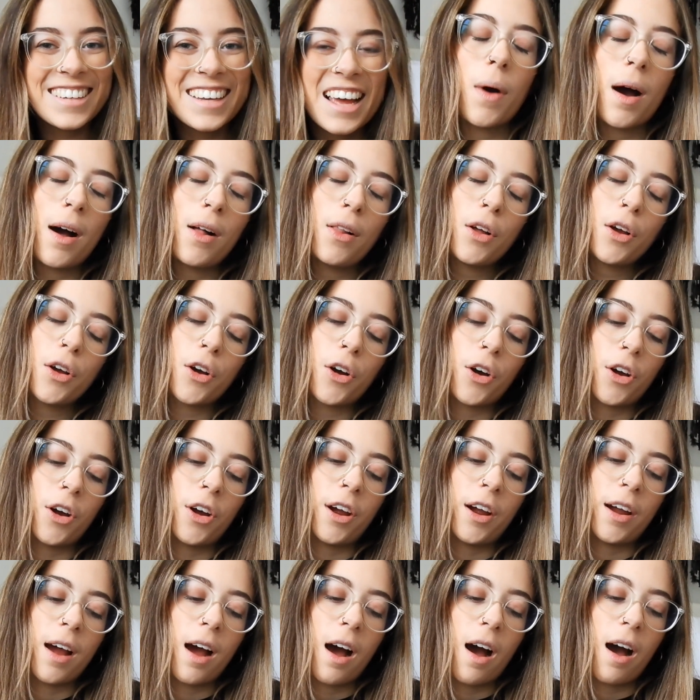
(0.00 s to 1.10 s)
A while
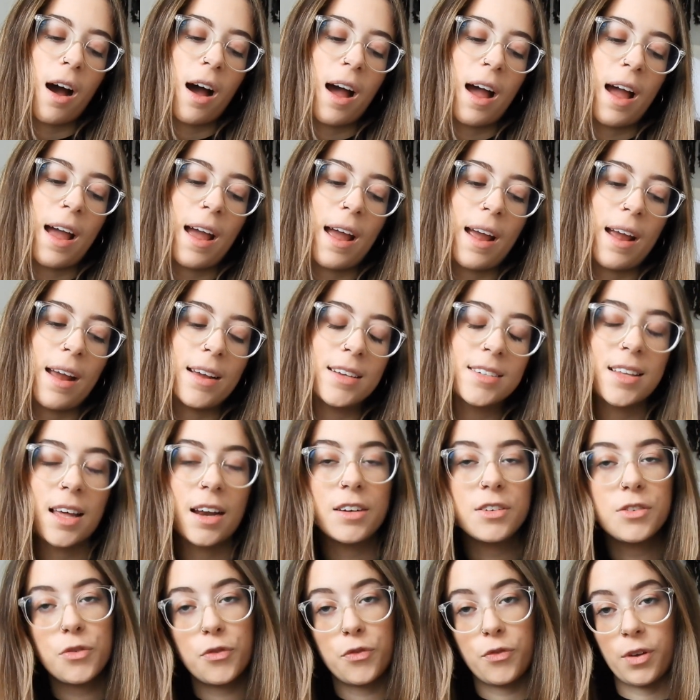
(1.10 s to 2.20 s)
ago I
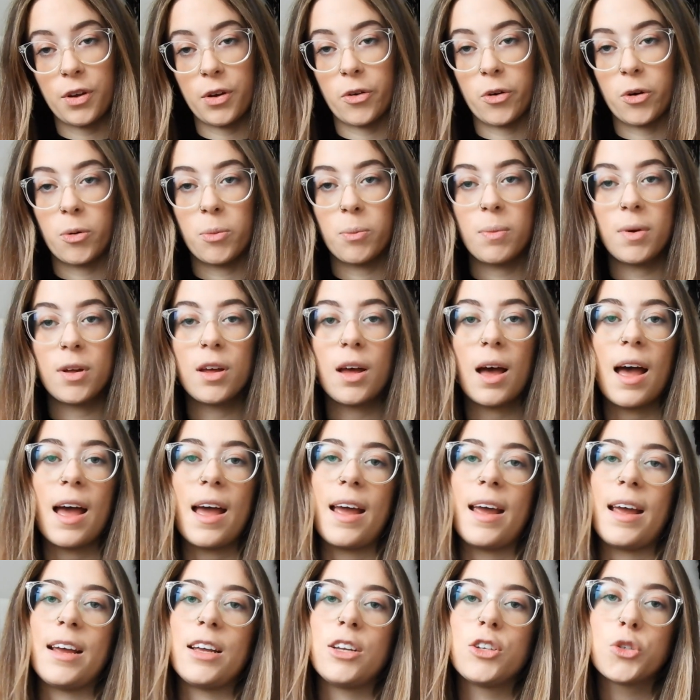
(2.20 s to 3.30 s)
started to film
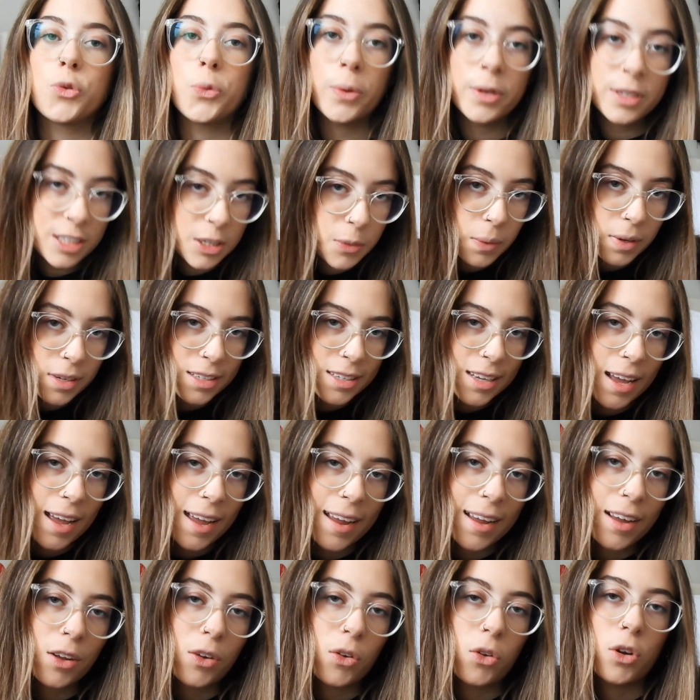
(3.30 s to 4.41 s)
a twenty-one
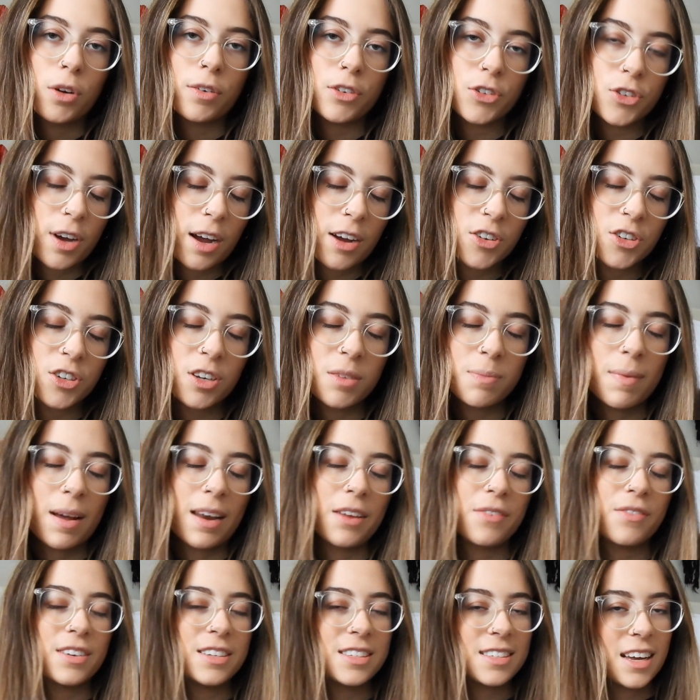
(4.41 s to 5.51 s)
day law of attraction
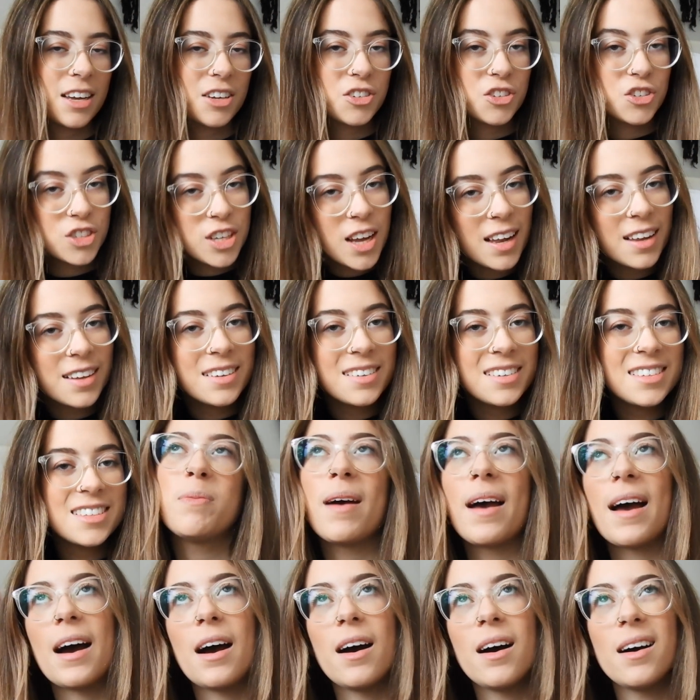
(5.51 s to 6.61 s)
manifestation challenge,
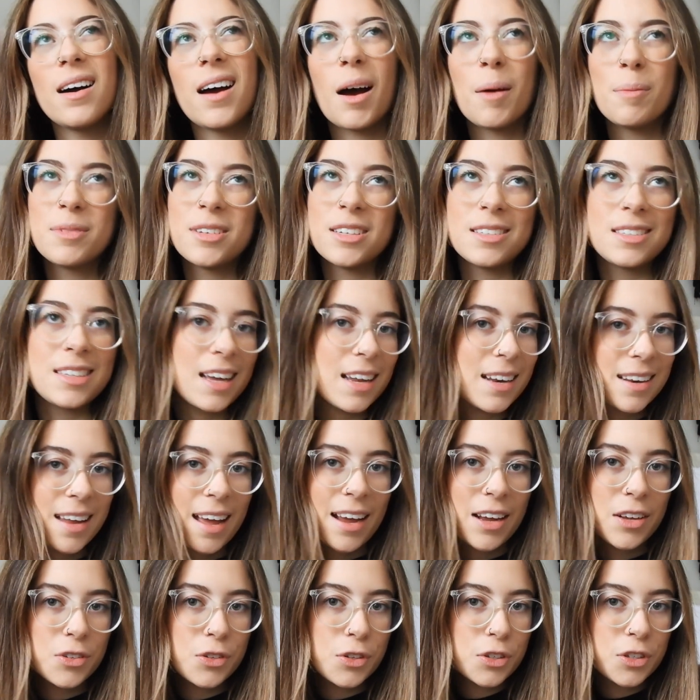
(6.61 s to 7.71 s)
about up to ten
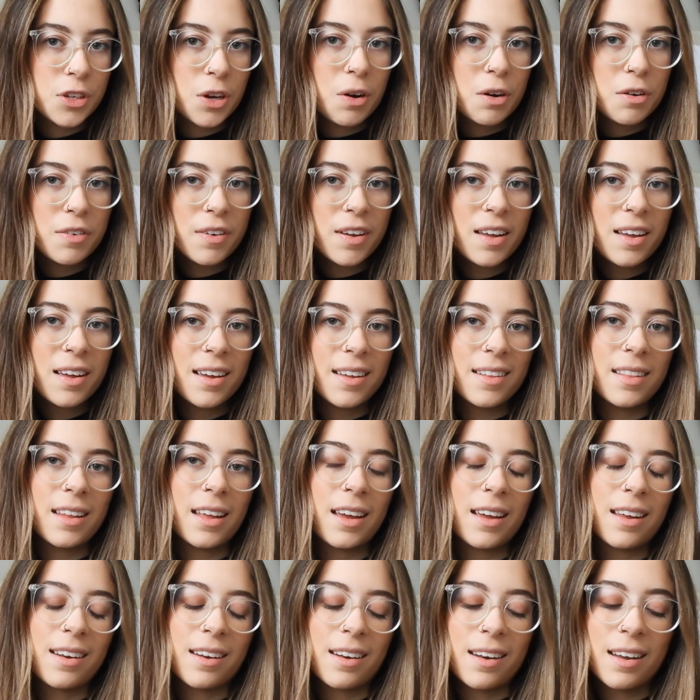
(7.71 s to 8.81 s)
days or so of it, and
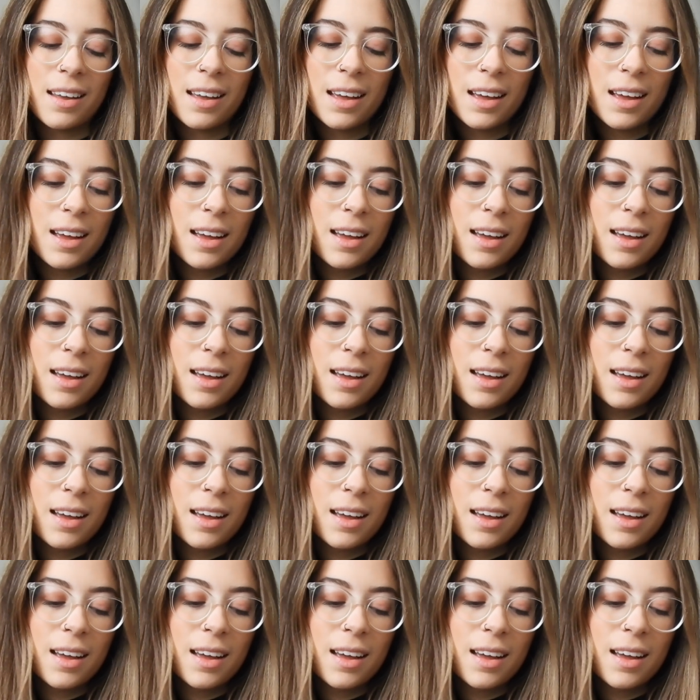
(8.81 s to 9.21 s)
then